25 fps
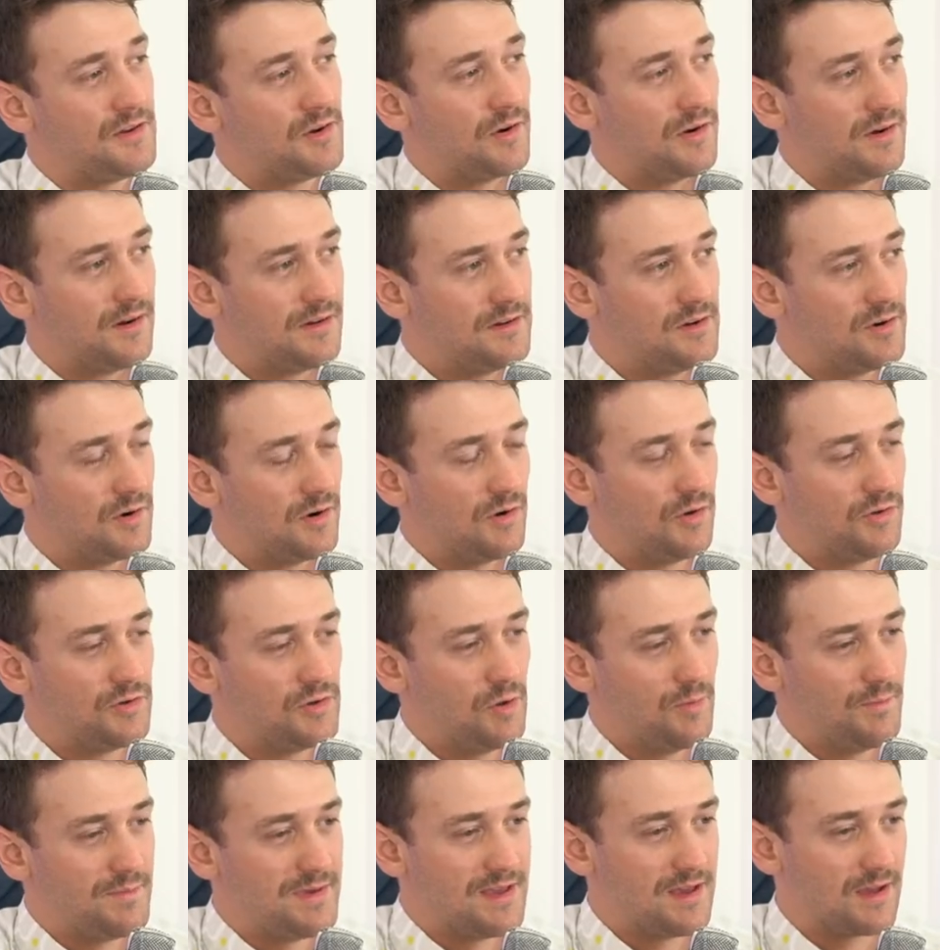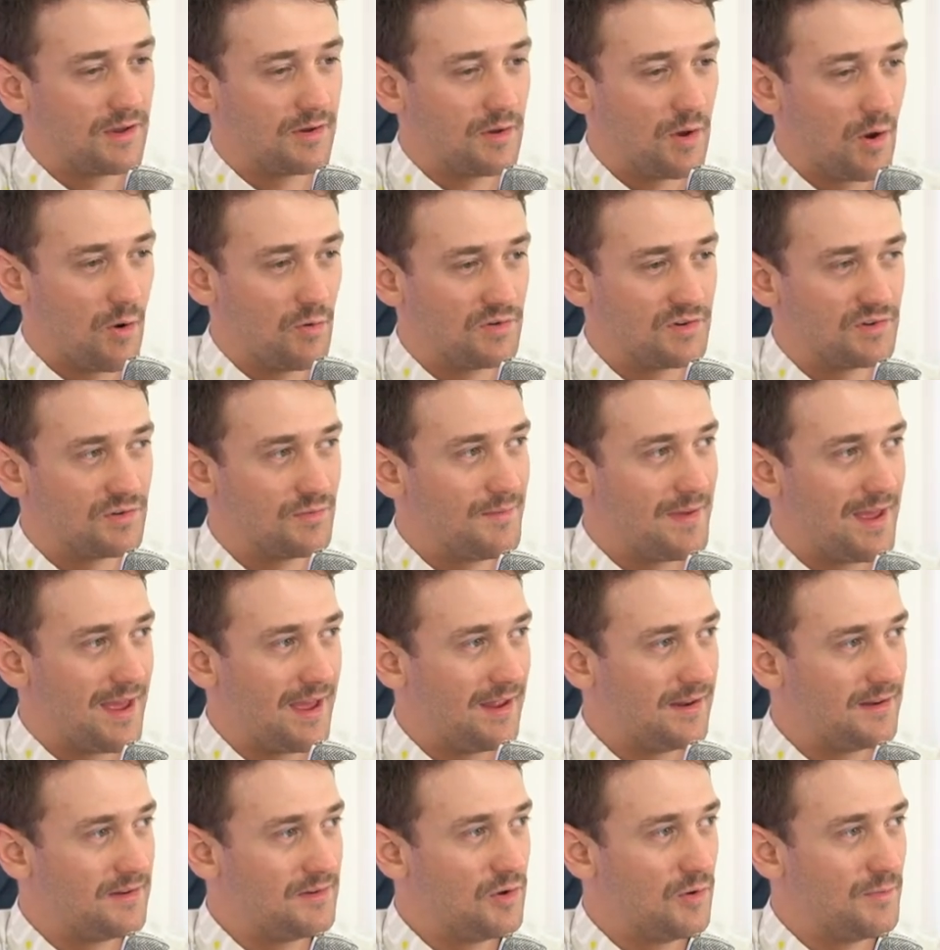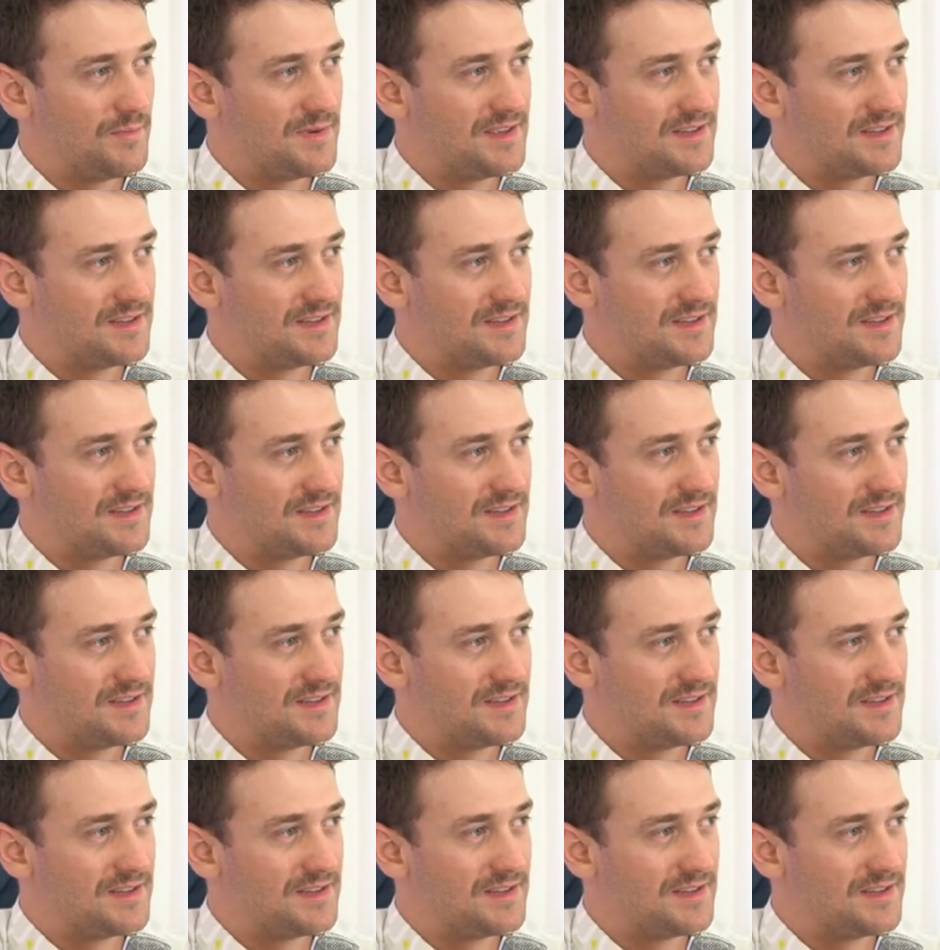you're you're you'll be a goat man. You'll be